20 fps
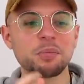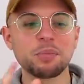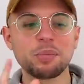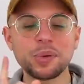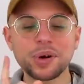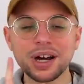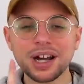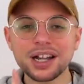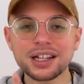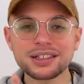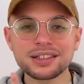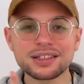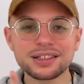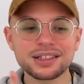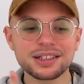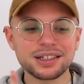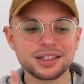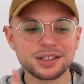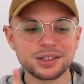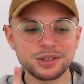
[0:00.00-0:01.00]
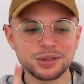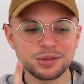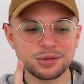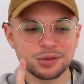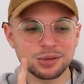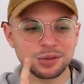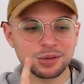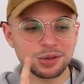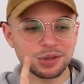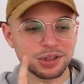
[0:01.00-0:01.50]
But
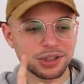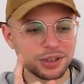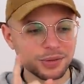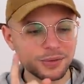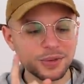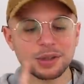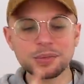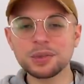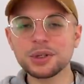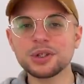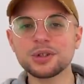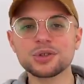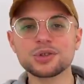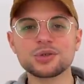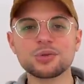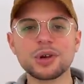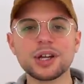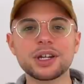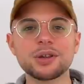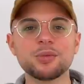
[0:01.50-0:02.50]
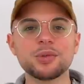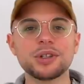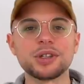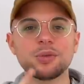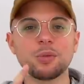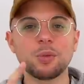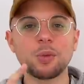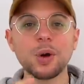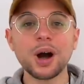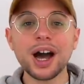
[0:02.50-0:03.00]
the Filipinos write it with
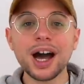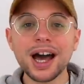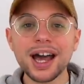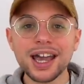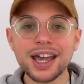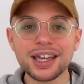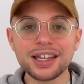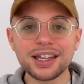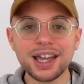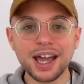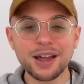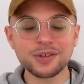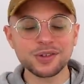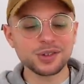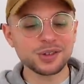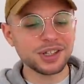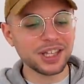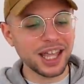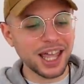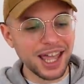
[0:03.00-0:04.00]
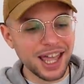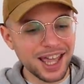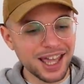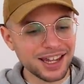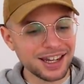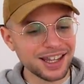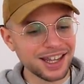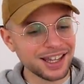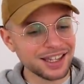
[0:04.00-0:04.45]
the Y after the N,